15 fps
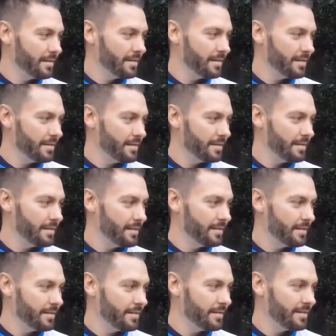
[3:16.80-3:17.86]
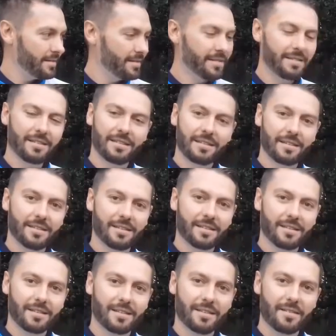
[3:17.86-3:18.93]

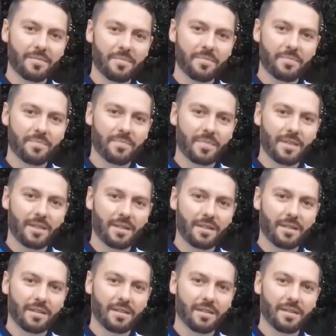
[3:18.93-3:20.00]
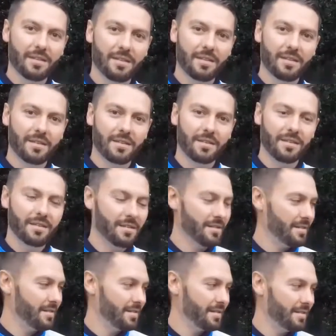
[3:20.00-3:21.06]

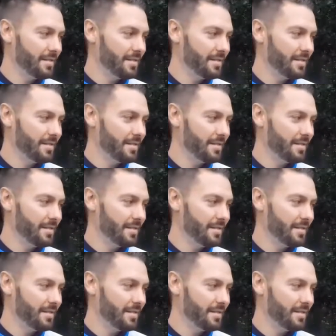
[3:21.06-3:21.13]
[no speech]